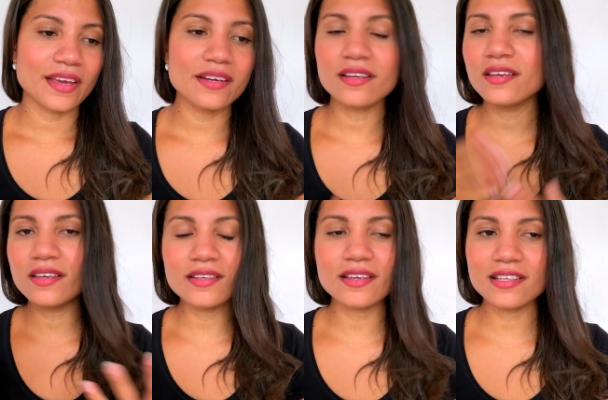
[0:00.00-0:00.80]

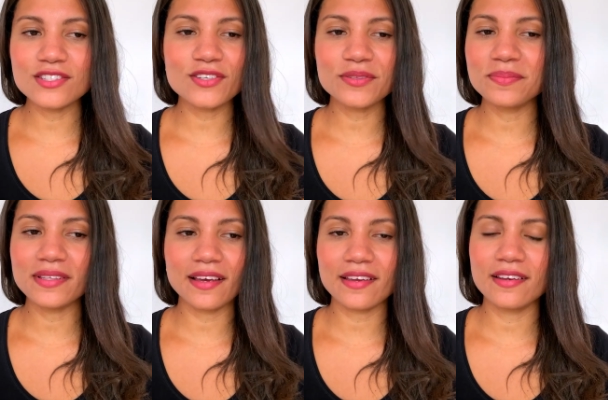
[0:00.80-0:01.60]
he told
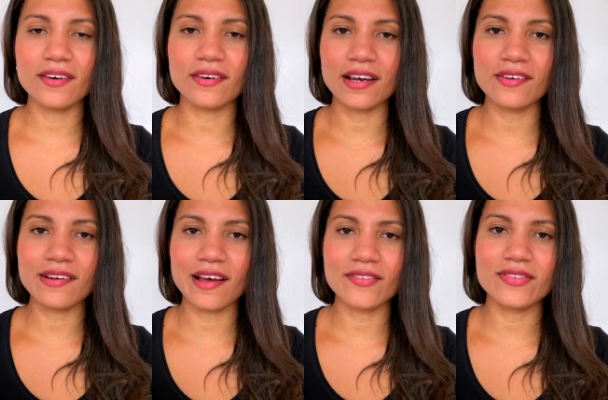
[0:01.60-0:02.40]
me like, no, I
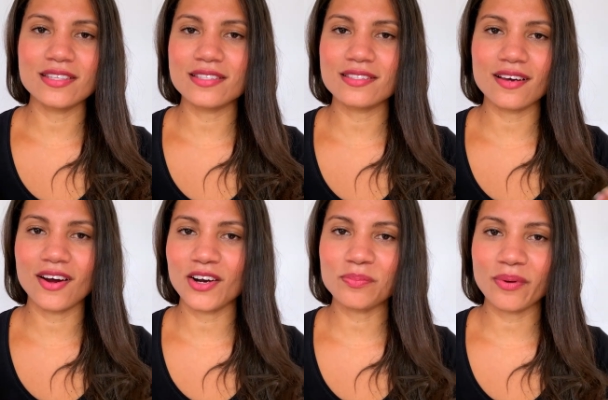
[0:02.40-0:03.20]
don't have this
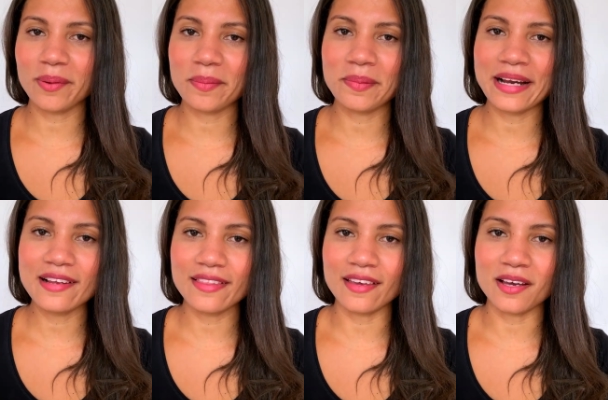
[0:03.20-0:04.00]
heart problem or
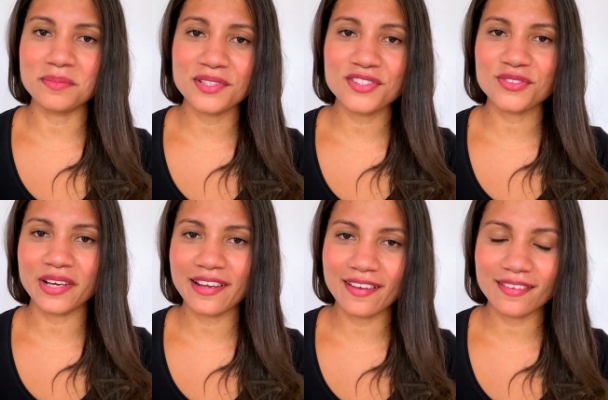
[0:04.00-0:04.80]
anything. I'm just
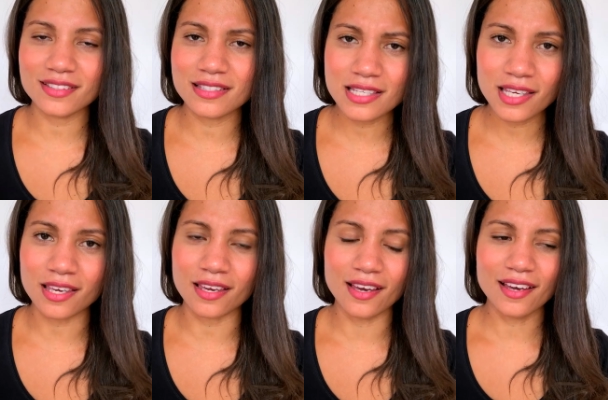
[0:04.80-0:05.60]
drinking the
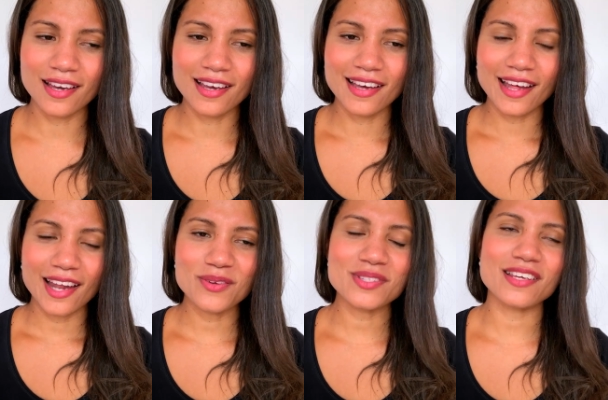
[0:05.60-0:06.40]
tea.
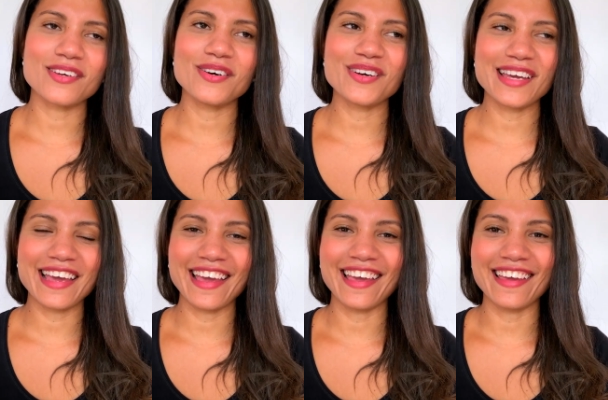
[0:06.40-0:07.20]
And I was like,
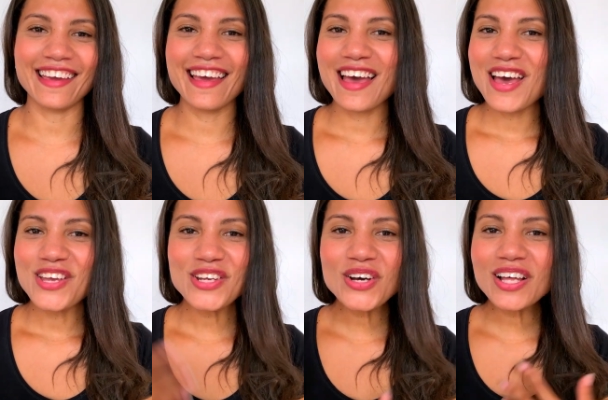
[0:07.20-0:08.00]
okay.
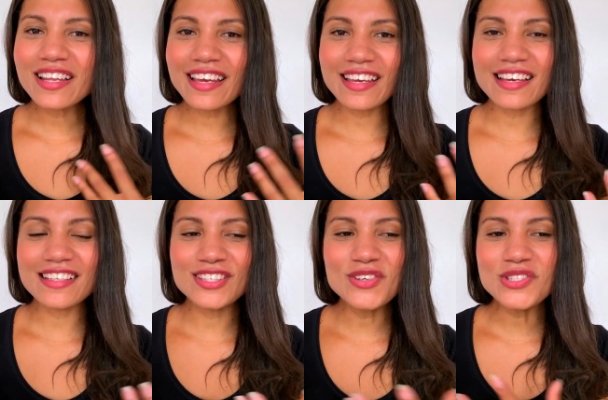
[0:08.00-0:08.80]
You know,
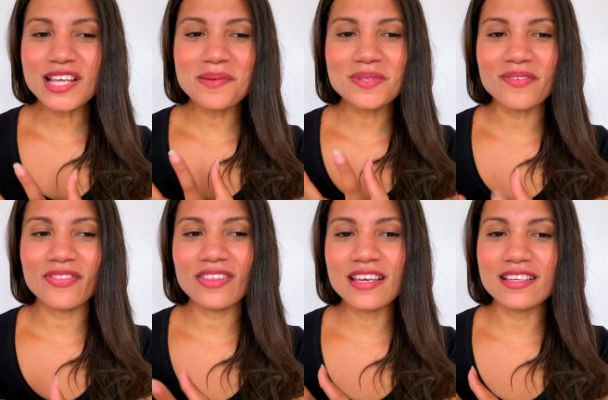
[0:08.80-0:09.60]
like those types of
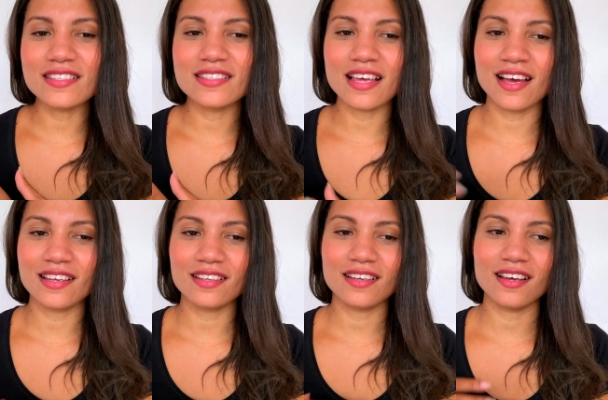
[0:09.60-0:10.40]
things
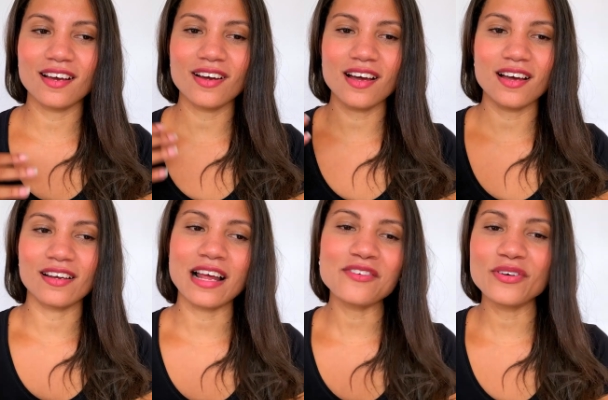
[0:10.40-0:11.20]
that
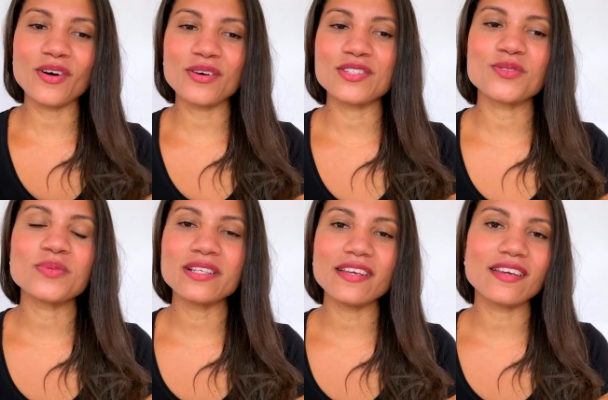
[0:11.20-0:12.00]
Raphael is
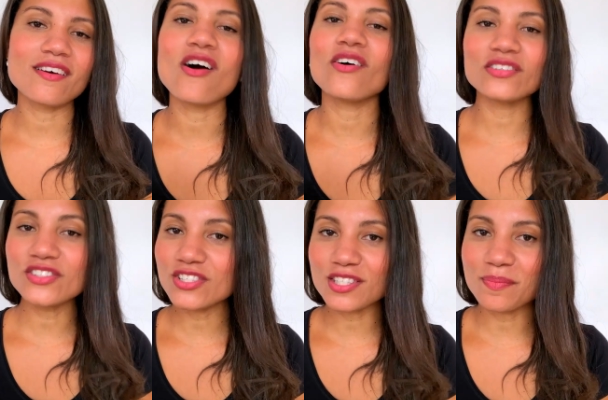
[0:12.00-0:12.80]
really
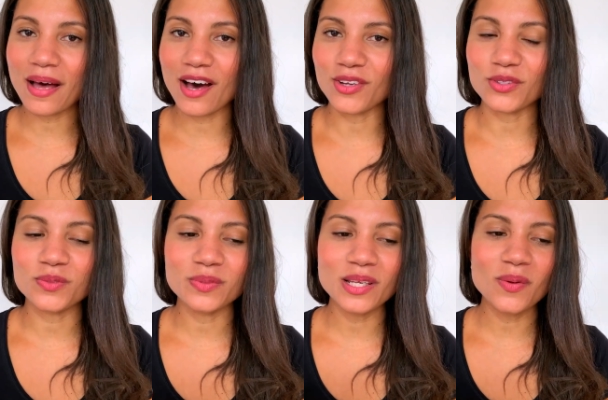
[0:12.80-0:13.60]
conscious about,
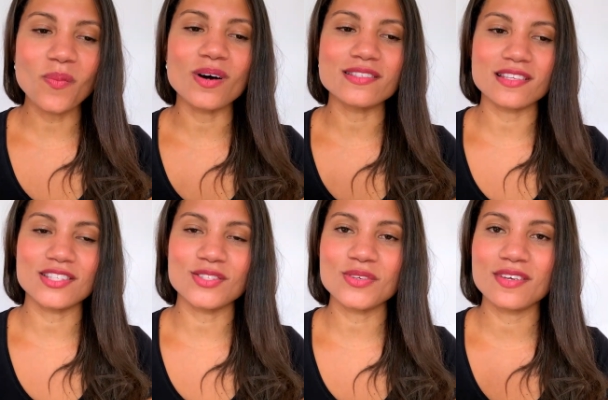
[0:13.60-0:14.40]
or really wants
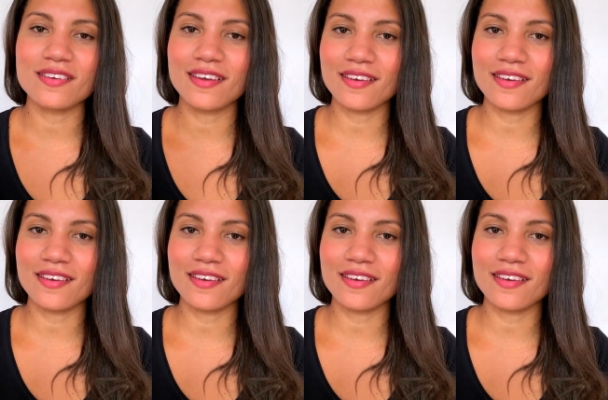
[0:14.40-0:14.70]
us to